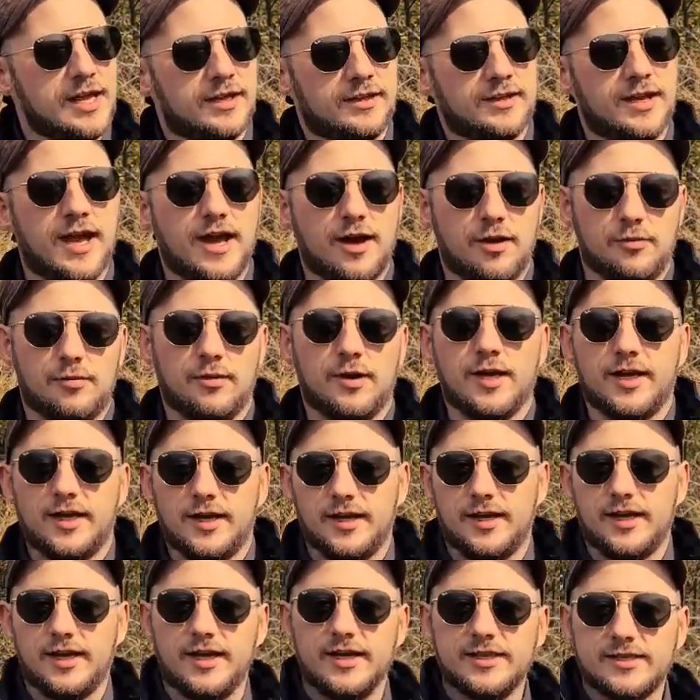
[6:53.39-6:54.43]
Now,
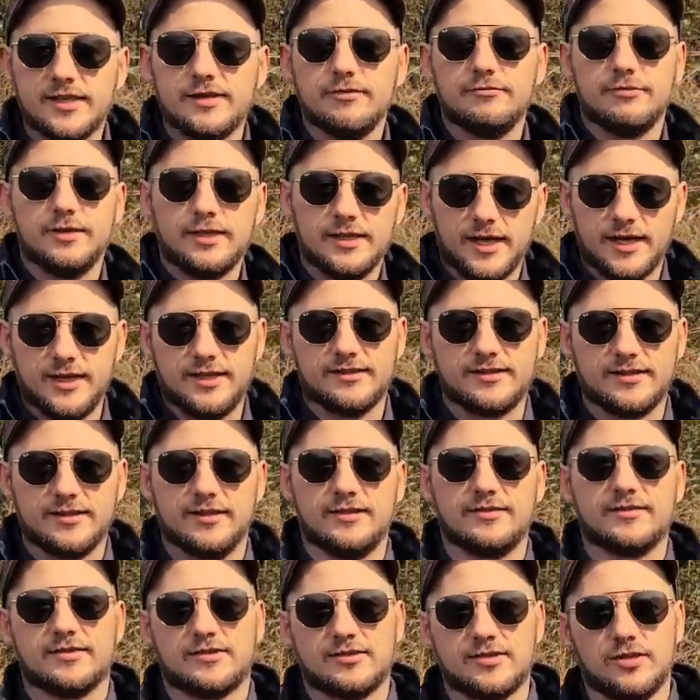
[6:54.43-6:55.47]
is it
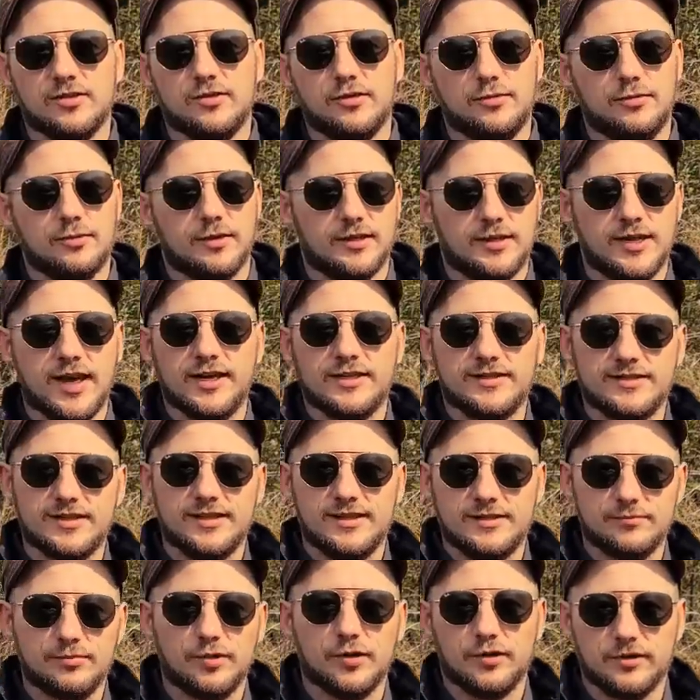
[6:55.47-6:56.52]
related to
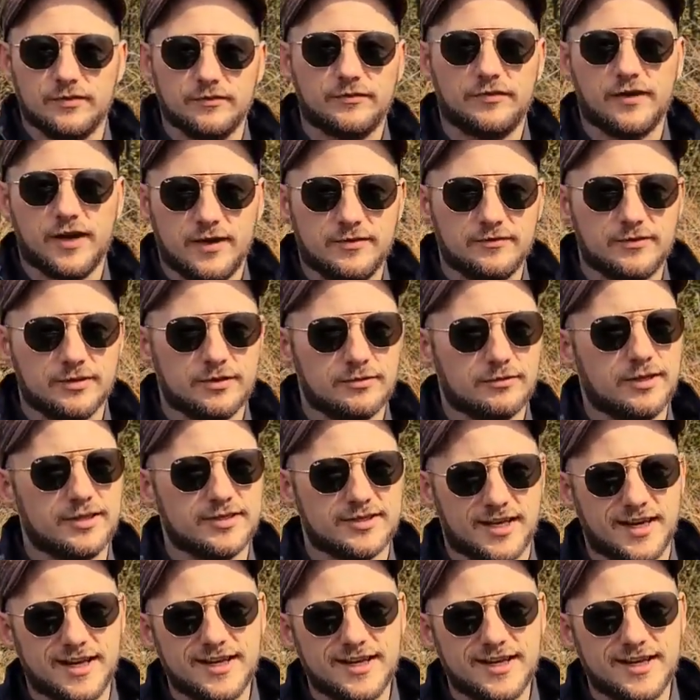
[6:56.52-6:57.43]
19.5 degrees?